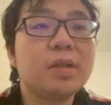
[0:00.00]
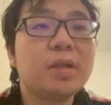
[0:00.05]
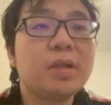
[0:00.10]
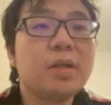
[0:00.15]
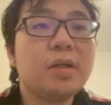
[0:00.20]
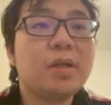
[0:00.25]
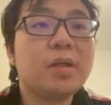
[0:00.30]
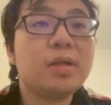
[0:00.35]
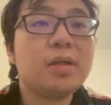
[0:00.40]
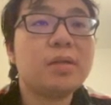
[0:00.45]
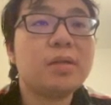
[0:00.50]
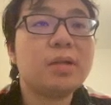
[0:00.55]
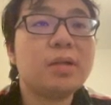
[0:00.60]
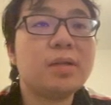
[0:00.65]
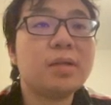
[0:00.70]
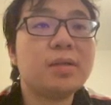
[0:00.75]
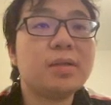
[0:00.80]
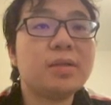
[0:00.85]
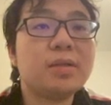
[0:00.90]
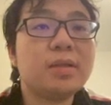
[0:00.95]

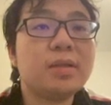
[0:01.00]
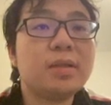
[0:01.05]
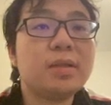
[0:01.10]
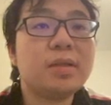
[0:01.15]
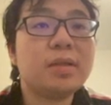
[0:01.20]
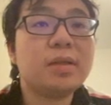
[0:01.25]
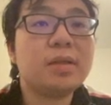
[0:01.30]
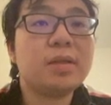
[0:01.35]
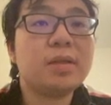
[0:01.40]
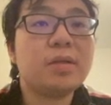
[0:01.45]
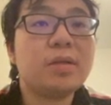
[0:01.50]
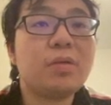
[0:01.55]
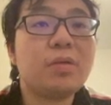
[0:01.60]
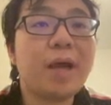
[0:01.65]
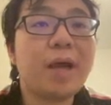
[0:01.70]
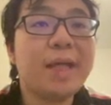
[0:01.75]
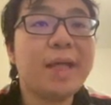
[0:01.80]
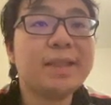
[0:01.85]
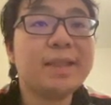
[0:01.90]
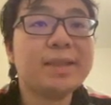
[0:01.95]
dot
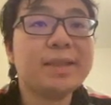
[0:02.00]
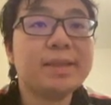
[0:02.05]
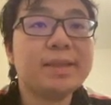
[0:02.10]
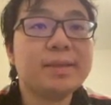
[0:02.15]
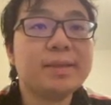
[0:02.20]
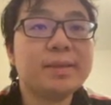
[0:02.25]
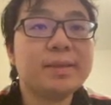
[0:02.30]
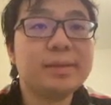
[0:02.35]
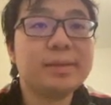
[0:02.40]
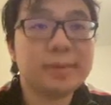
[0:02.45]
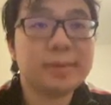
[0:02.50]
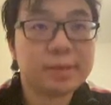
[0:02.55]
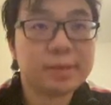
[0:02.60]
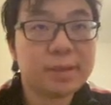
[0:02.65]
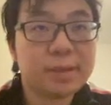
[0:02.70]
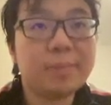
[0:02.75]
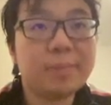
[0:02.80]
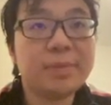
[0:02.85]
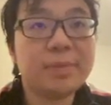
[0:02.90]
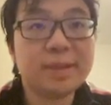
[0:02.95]
write.
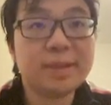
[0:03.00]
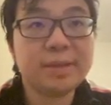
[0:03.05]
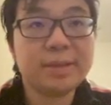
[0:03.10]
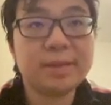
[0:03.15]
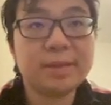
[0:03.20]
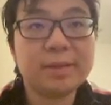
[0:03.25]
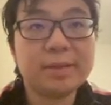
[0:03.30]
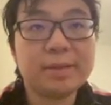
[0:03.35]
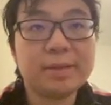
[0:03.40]
Yep, this is.